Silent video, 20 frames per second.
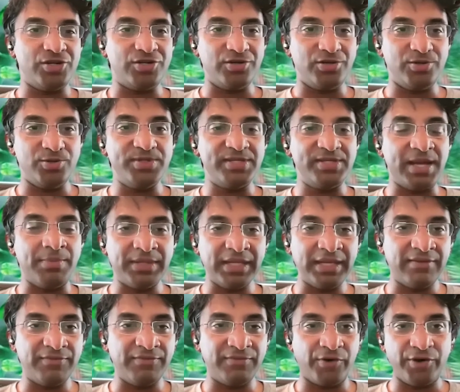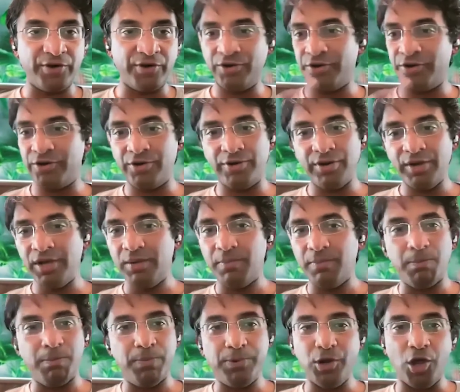to do something for your
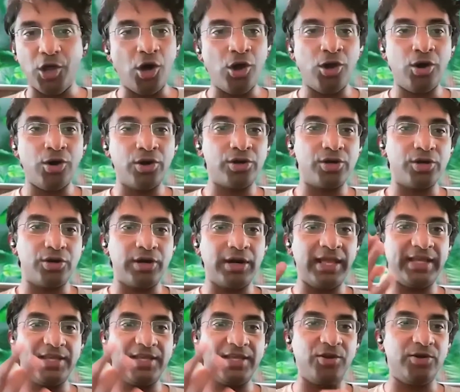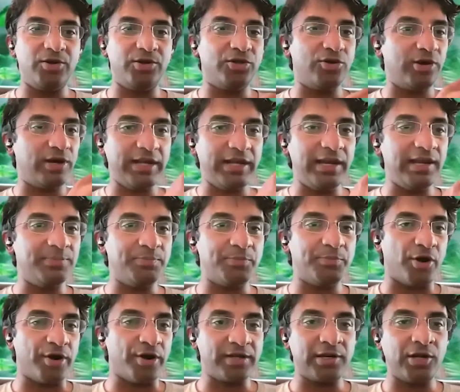blog or like, your little
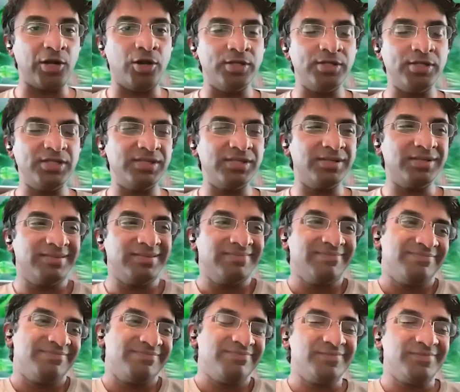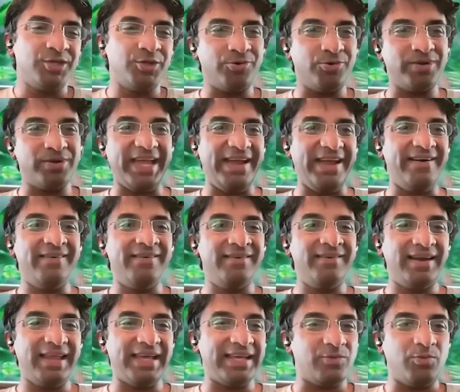product launch. You don't care.
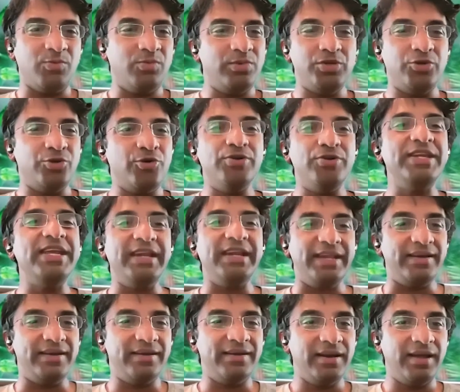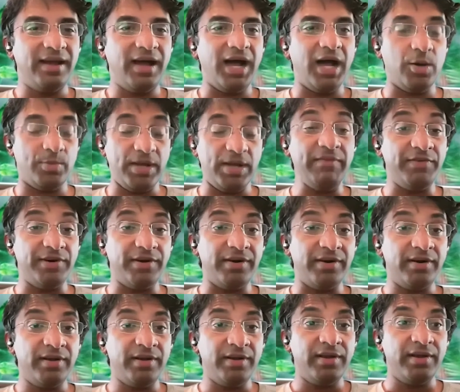Like you don't need it. However,
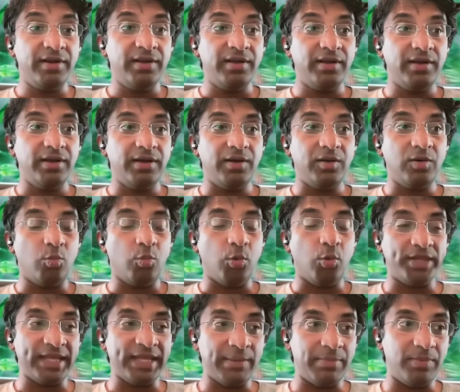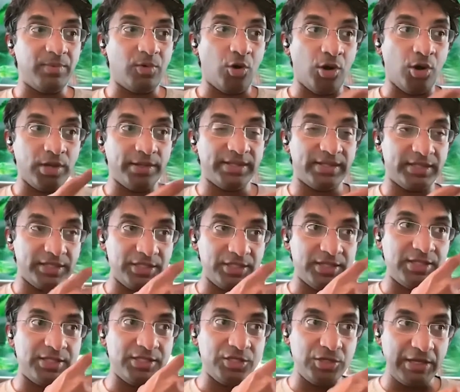
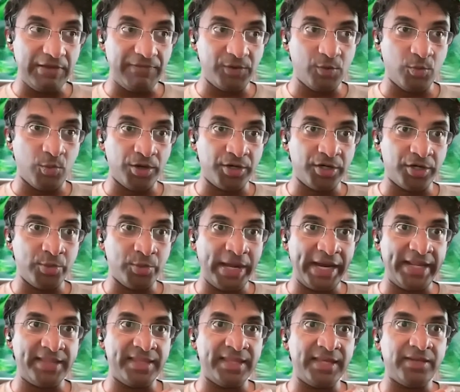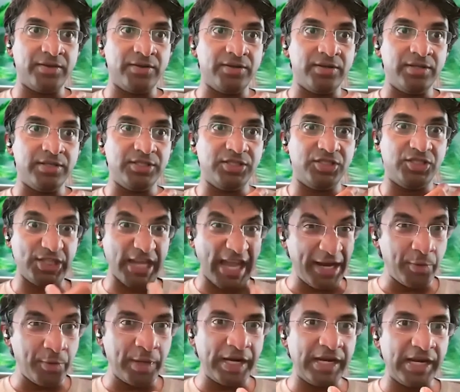if you want to do anything
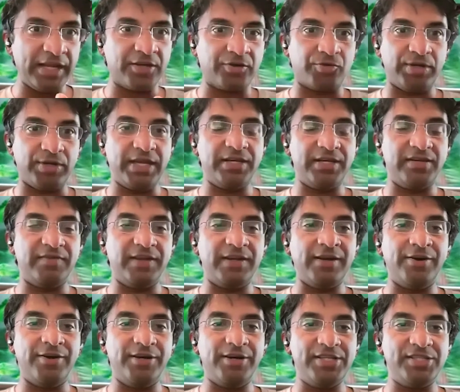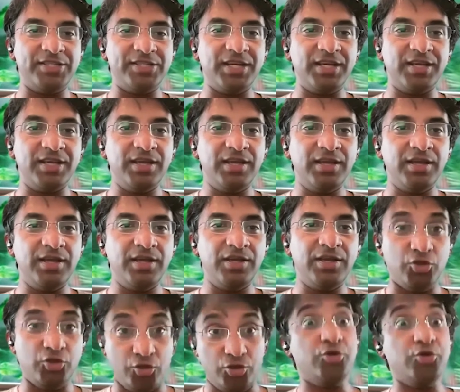genuinely creative and artistic,
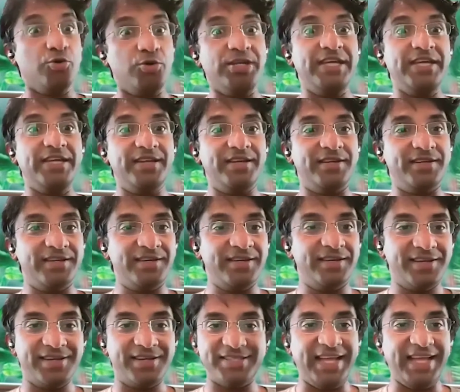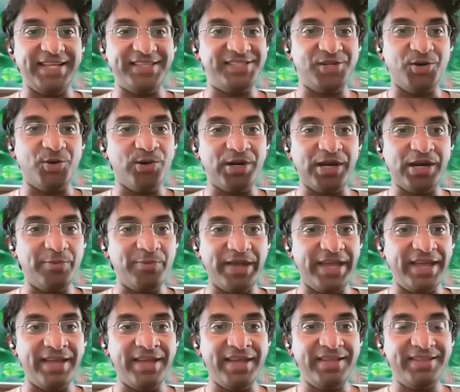you need it because that's the only
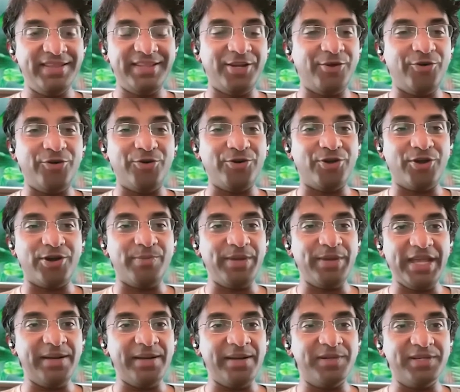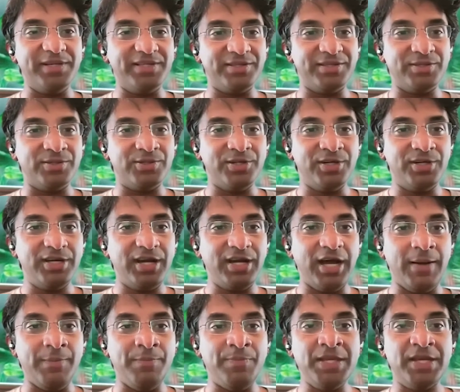way that you're going to be able to
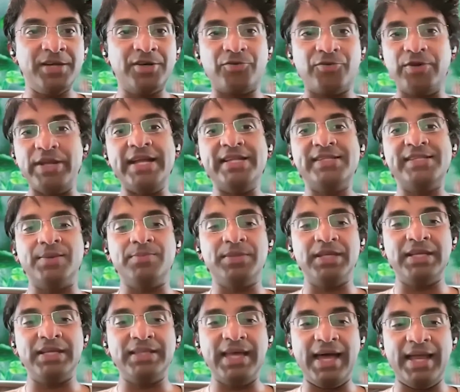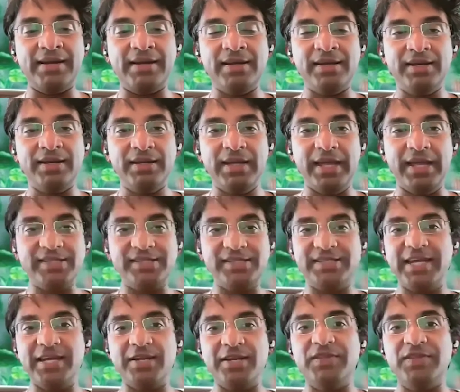create something that is
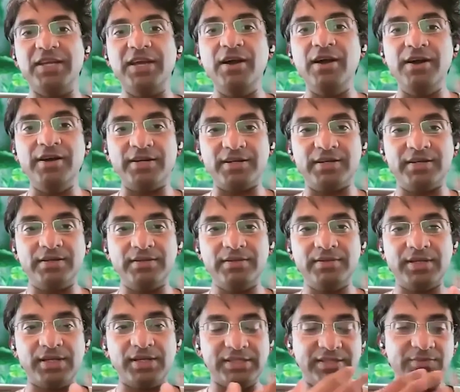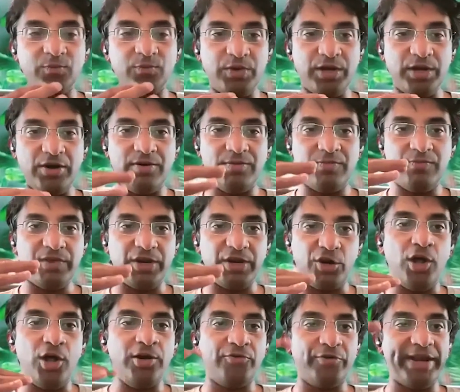state of the art. Because we're
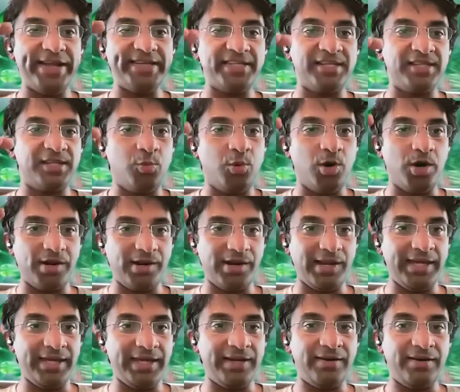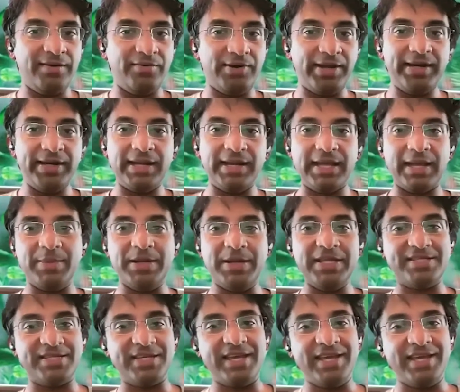all raising the waterline, right? Like I mean, it's